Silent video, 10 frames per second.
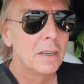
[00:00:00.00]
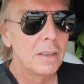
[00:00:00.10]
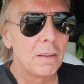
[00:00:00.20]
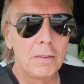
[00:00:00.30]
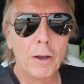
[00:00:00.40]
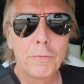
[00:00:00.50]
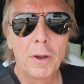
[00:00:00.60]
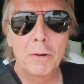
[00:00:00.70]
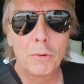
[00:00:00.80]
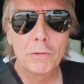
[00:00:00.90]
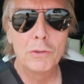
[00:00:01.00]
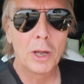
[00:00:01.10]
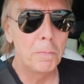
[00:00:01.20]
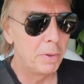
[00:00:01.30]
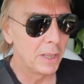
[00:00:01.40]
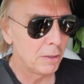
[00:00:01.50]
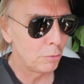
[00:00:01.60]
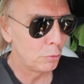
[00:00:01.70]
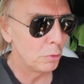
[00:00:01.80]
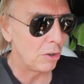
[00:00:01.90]
The software was not
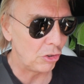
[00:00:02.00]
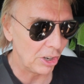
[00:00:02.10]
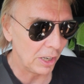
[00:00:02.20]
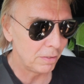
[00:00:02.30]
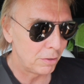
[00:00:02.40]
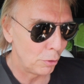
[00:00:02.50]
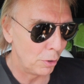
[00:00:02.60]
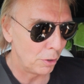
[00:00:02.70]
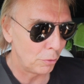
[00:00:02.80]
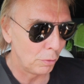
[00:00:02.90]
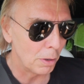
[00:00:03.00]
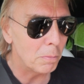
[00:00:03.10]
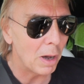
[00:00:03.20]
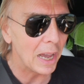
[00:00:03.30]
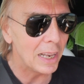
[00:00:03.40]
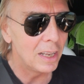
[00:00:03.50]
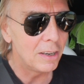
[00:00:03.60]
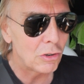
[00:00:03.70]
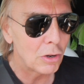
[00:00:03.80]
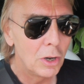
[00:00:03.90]
built to adjust to the
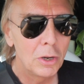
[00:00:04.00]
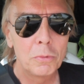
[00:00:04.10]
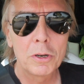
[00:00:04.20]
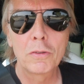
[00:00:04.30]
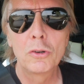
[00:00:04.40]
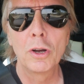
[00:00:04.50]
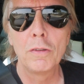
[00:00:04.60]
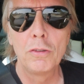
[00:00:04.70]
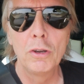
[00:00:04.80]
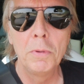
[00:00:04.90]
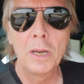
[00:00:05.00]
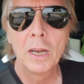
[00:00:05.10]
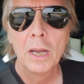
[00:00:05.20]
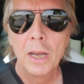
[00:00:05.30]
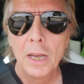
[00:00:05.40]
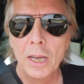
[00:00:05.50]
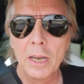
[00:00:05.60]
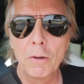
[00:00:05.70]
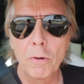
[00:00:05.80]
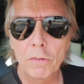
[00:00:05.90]
mileage, what it's consuming, and
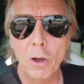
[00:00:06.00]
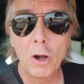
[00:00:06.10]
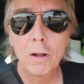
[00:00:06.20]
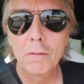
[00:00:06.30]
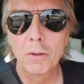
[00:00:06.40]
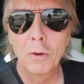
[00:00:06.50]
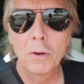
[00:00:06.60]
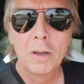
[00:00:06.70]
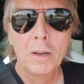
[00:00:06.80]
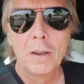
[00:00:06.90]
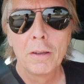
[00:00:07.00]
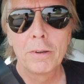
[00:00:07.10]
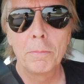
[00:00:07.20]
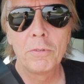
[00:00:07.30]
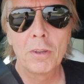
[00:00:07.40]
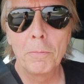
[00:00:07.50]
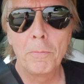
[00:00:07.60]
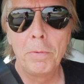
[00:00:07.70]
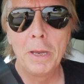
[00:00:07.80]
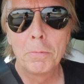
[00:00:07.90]
it was also from some
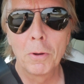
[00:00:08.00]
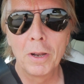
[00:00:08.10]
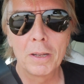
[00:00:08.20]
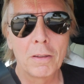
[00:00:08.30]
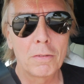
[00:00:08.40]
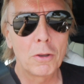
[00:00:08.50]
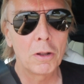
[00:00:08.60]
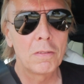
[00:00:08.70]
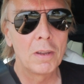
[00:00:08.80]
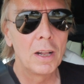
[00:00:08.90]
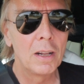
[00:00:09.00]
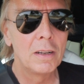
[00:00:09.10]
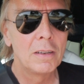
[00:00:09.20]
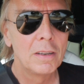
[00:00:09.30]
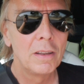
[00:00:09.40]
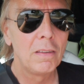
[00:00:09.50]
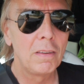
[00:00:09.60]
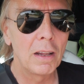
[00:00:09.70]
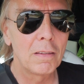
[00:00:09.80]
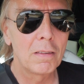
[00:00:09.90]
people at the Scottsdale
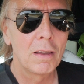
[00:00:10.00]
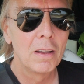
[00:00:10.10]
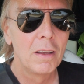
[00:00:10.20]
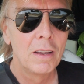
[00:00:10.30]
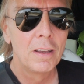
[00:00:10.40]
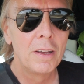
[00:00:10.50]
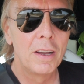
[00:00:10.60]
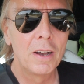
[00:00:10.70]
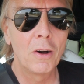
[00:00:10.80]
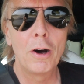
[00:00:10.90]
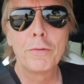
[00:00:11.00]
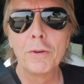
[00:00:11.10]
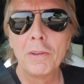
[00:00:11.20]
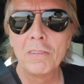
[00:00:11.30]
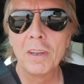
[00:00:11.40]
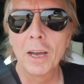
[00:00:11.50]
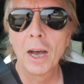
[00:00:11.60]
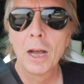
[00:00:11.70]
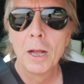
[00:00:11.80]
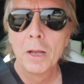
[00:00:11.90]
sales office
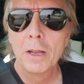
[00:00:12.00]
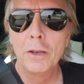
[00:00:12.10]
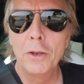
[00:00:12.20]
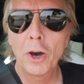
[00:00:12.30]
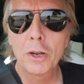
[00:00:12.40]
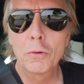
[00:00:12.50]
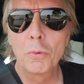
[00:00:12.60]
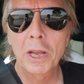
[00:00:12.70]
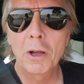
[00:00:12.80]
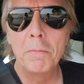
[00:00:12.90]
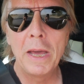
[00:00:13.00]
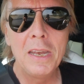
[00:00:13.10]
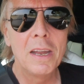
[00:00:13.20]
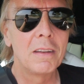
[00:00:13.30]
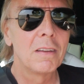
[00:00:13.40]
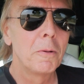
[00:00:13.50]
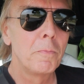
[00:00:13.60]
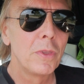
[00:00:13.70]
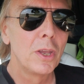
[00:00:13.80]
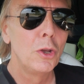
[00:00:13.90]
there not recommended
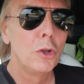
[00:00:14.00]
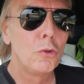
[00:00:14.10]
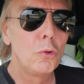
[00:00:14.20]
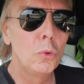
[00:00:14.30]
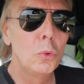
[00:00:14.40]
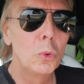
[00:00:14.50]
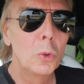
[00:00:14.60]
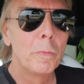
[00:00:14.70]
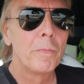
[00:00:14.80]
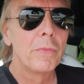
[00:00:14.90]
to